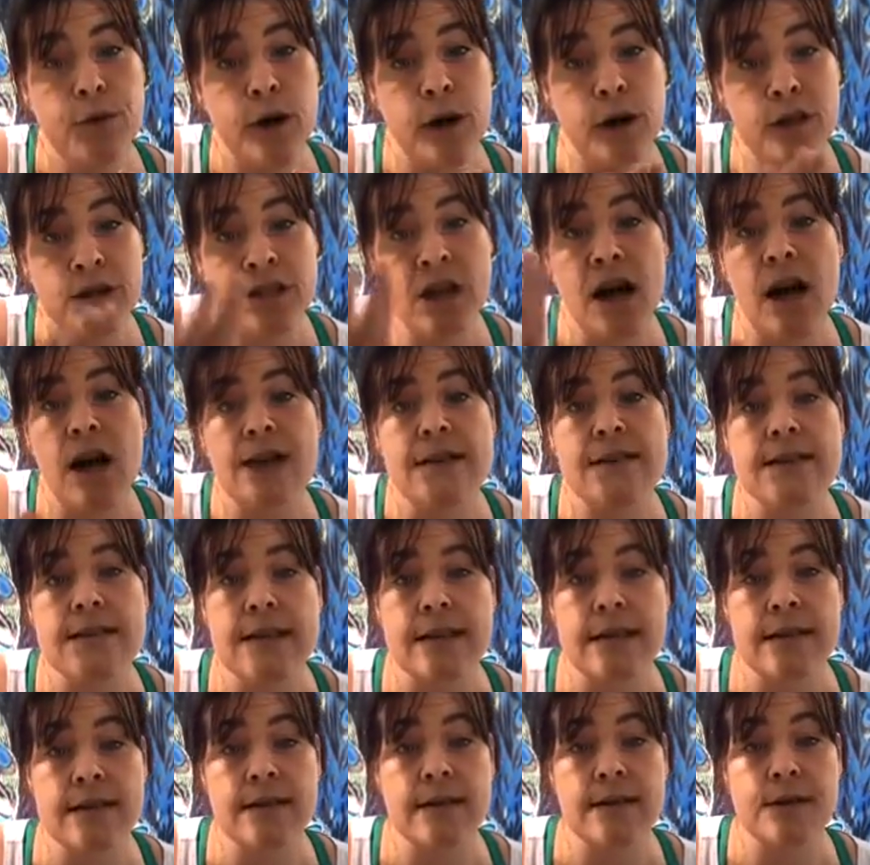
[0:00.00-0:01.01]
toxic.
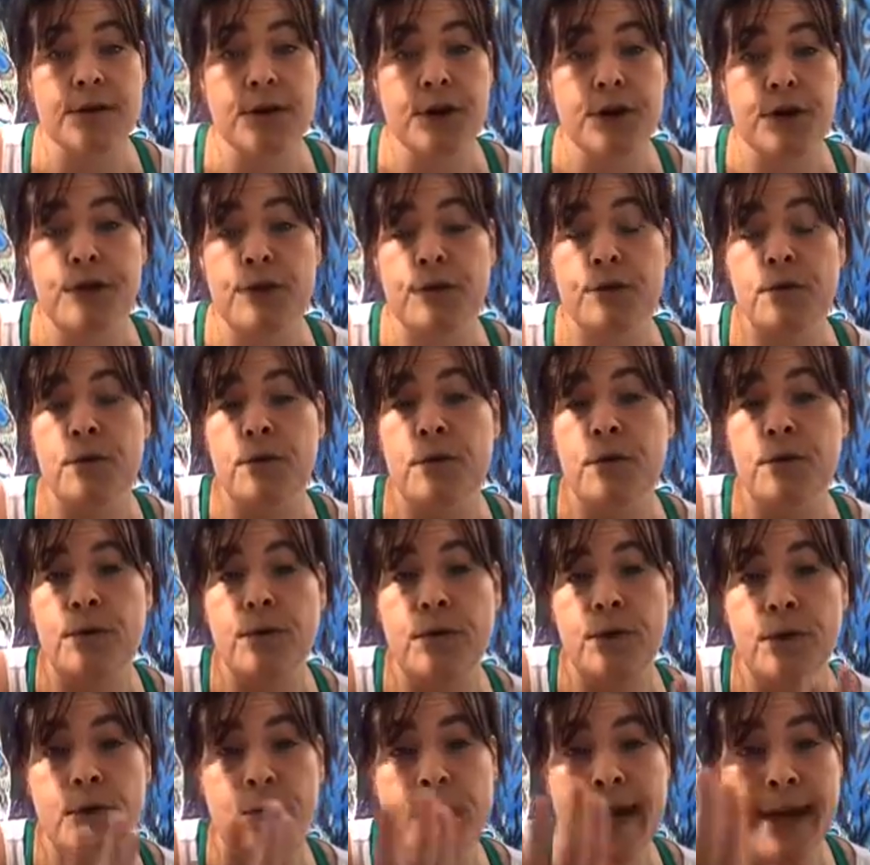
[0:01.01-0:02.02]
You
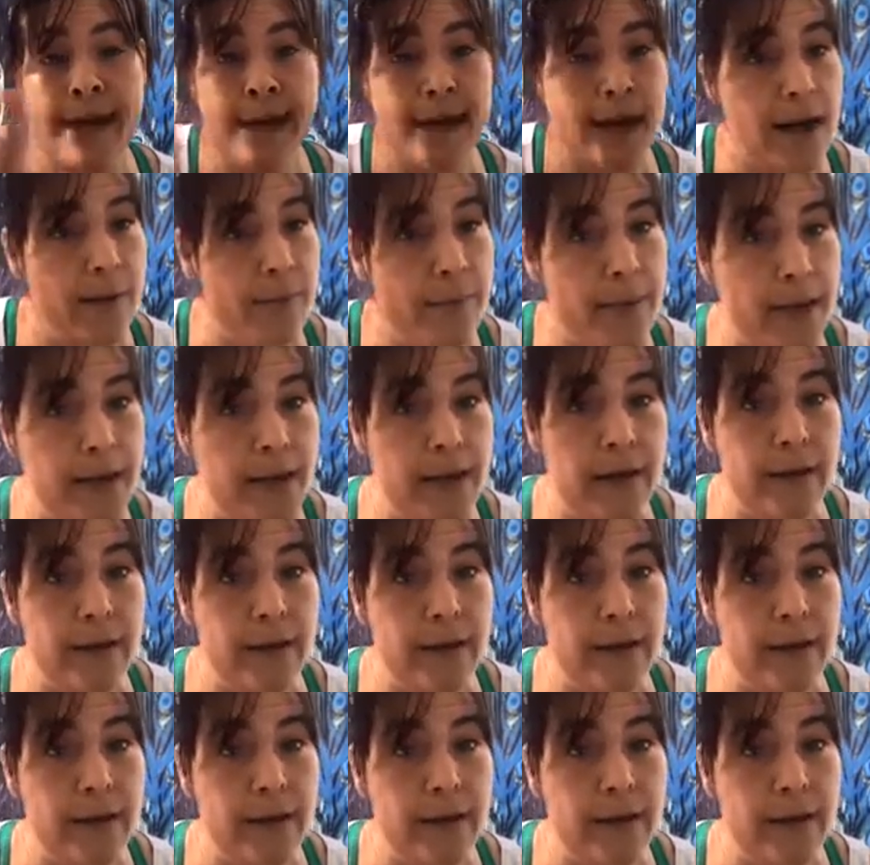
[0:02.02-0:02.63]
cannot be here.